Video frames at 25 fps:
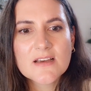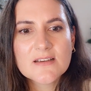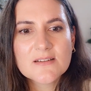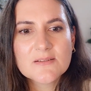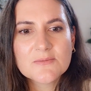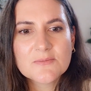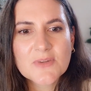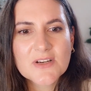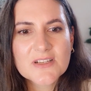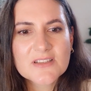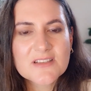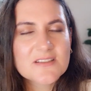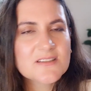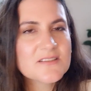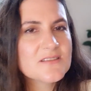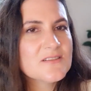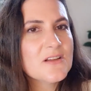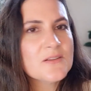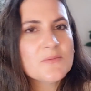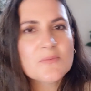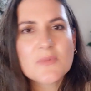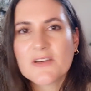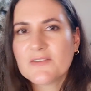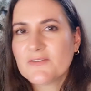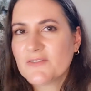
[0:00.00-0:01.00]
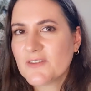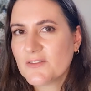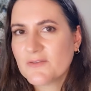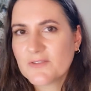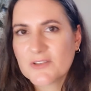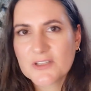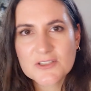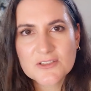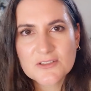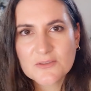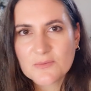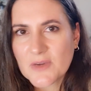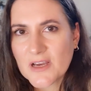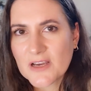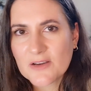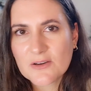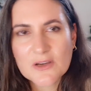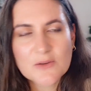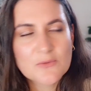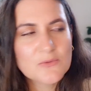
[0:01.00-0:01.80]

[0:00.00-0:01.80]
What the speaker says: but it's not my favorite tobacco.